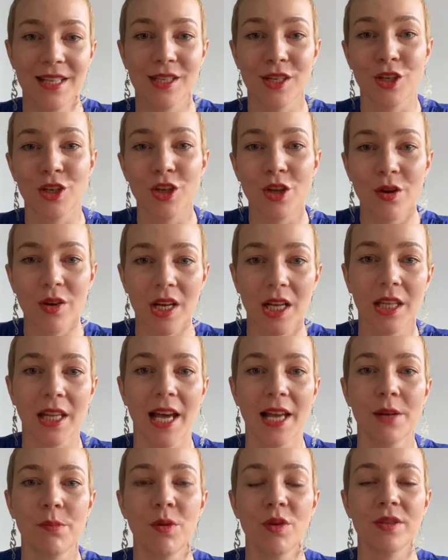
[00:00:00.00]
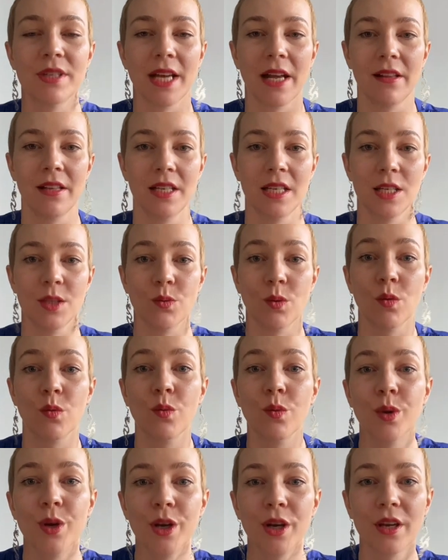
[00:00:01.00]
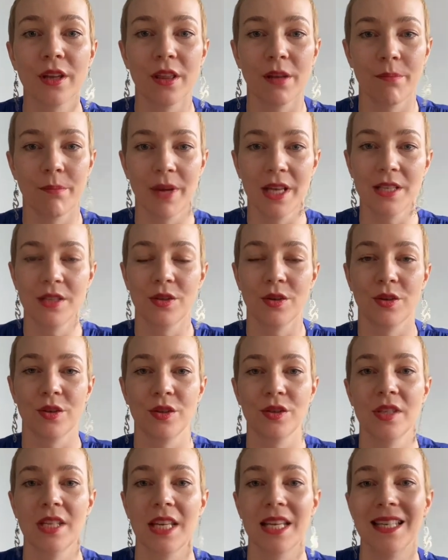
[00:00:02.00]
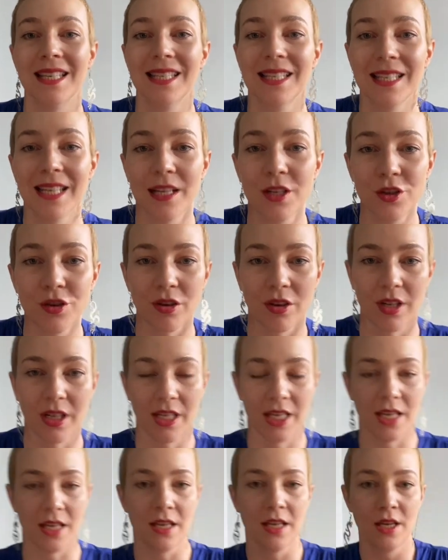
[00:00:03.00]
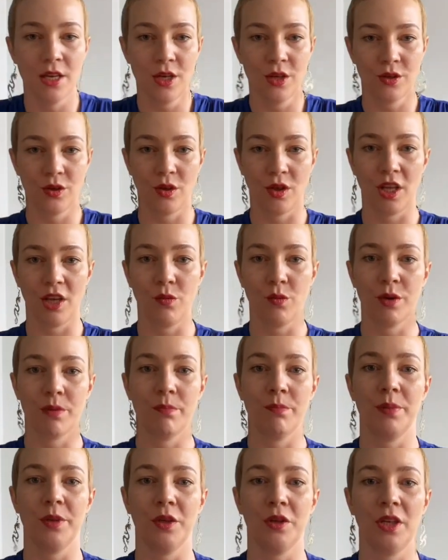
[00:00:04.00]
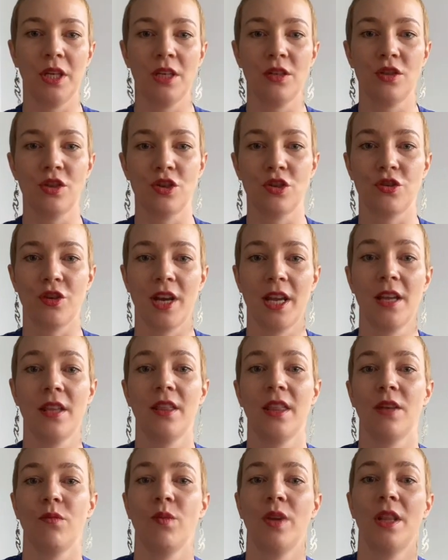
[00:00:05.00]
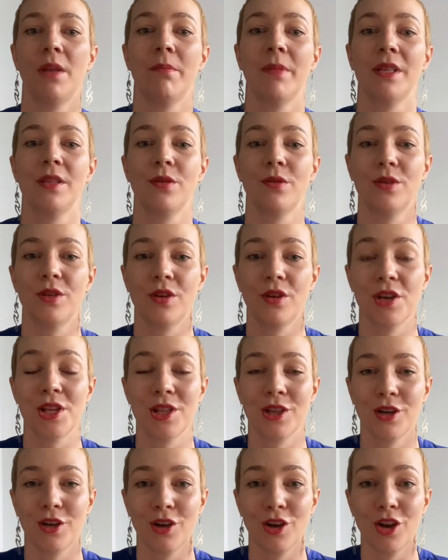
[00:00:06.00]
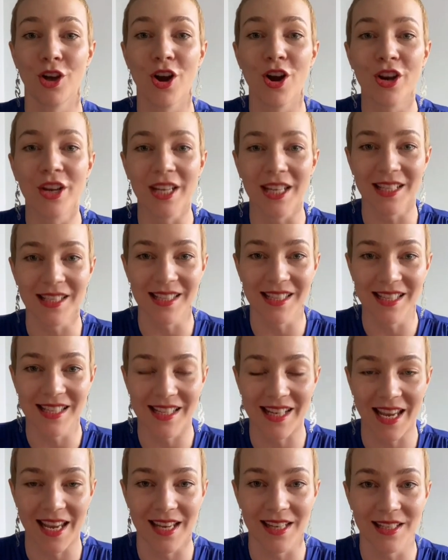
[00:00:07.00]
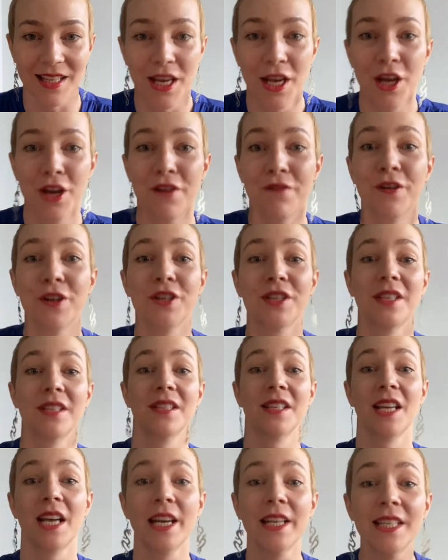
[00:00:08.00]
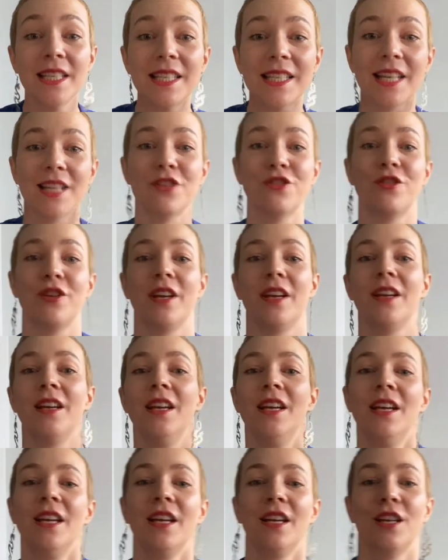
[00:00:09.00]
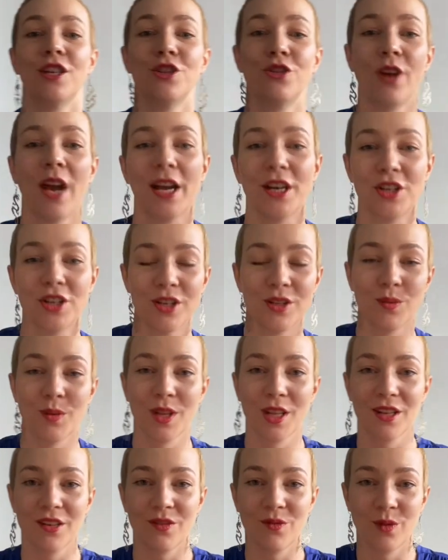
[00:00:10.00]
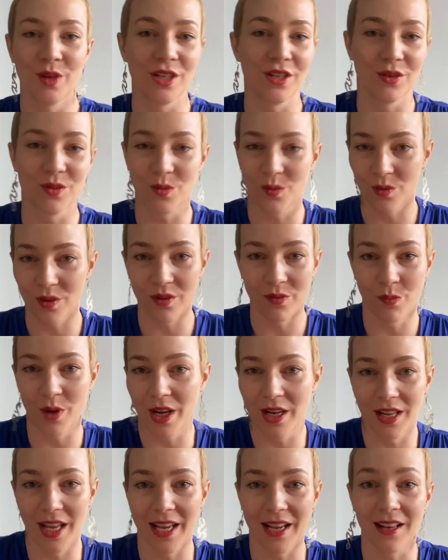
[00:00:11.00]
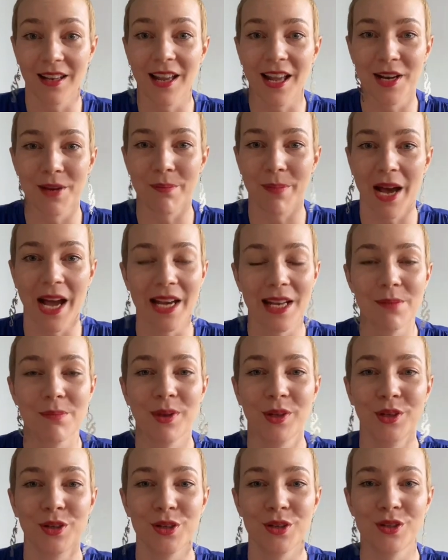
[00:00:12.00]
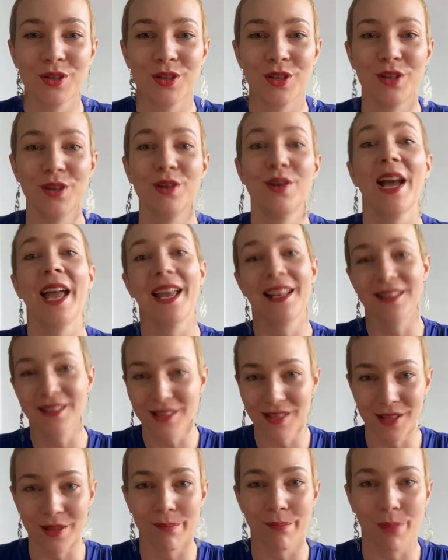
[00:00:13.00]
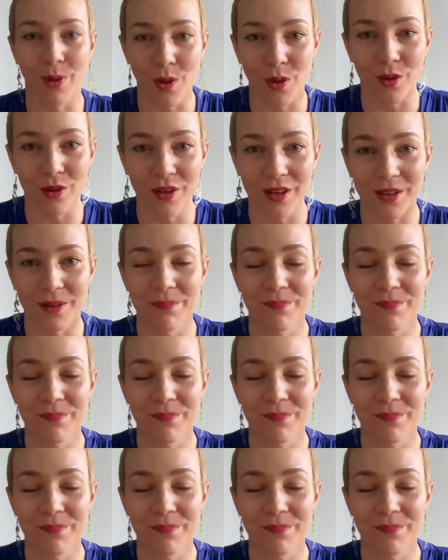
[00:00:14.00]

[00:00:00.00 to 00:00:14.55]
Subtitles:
and yoga. A lot of modalities will work the muscles eccentrically so that we're building strength when the muscles are in their longest state, versus concentric contractions, which is what like a lot of bodybuilders do, hence the bulk.